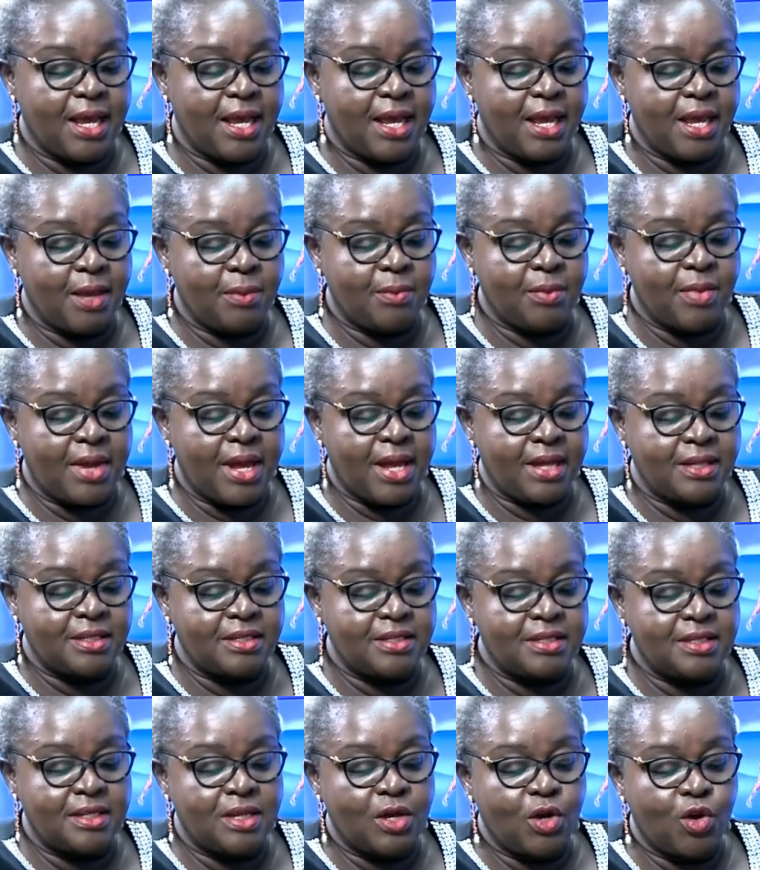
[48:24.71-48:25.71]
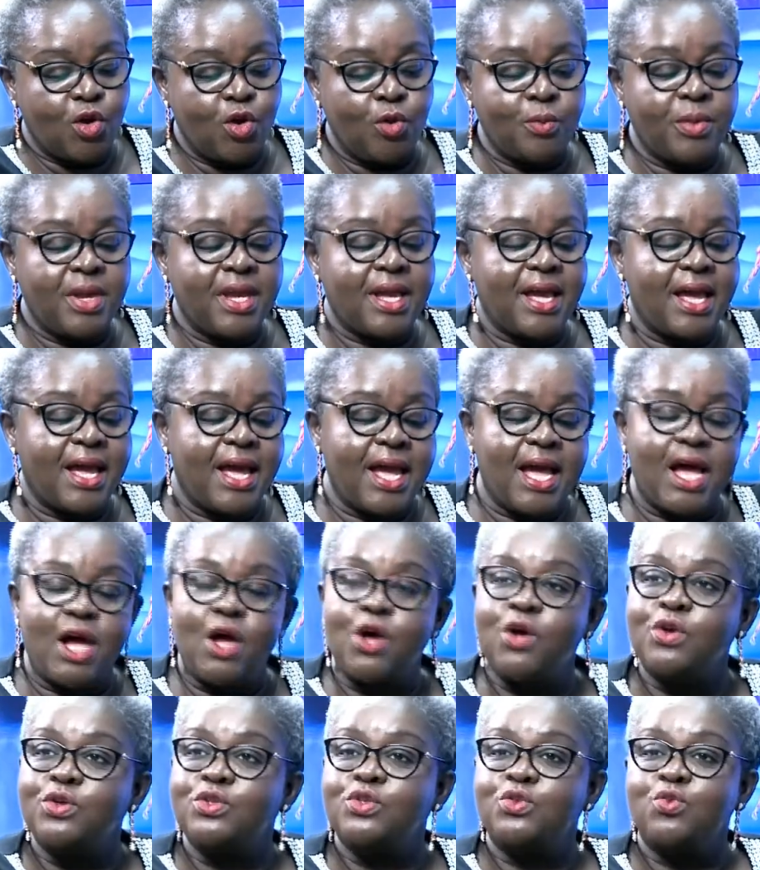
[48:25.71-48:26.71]
at Omega
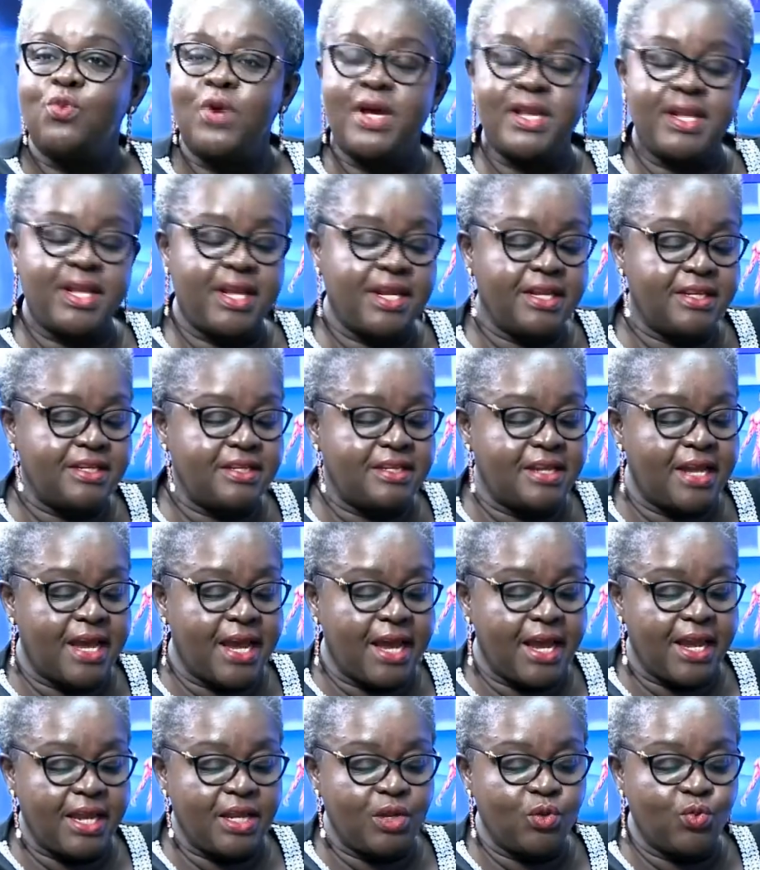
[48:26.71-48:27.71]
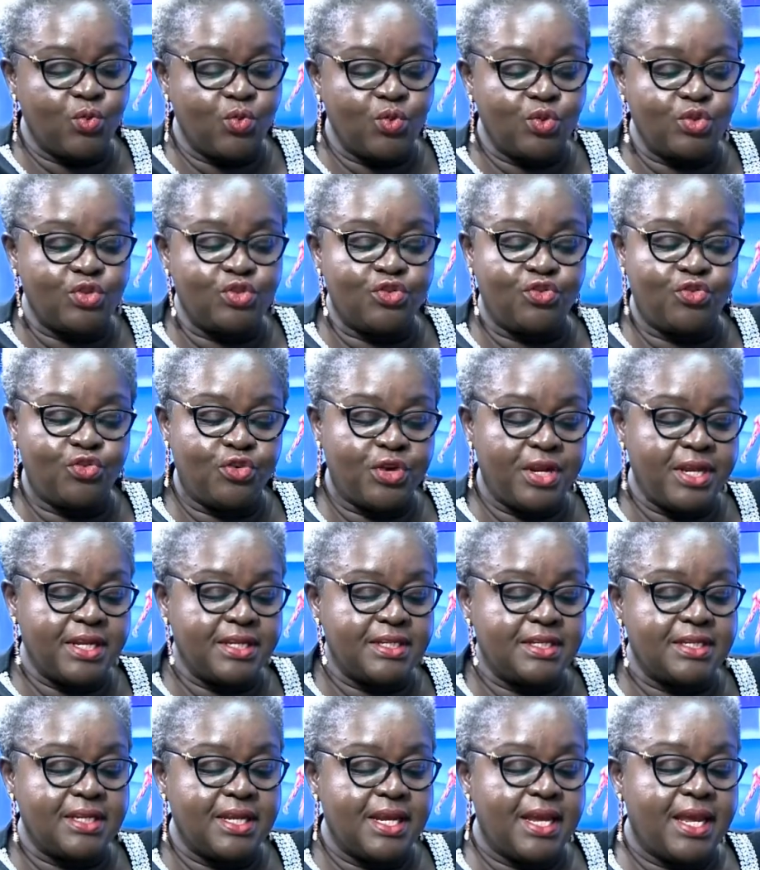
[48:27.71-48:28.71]
House 189 Wood
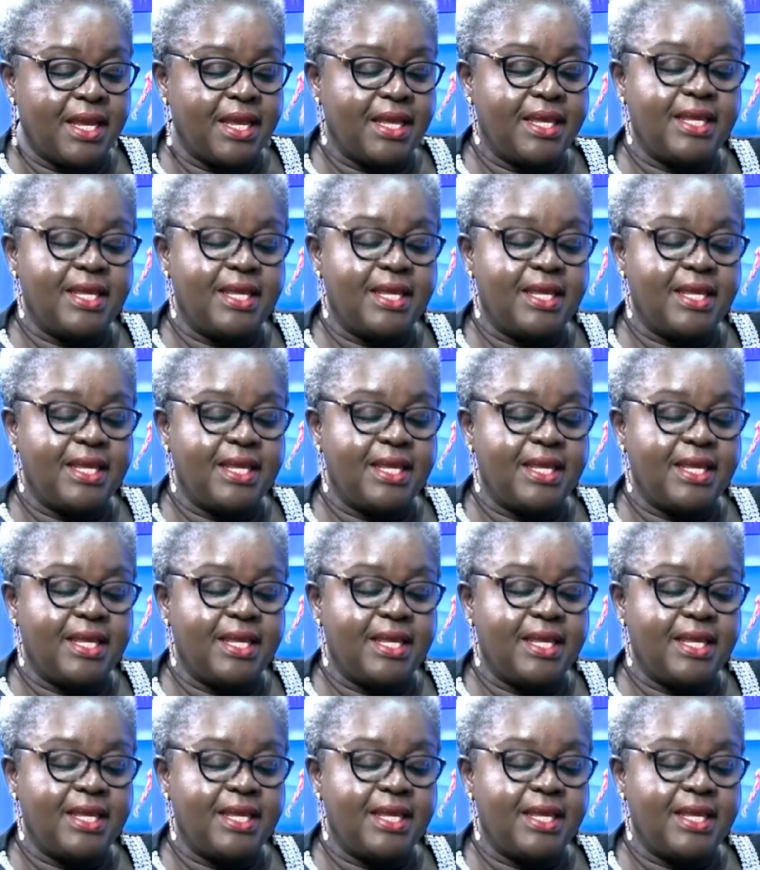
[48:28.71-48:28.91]
Street,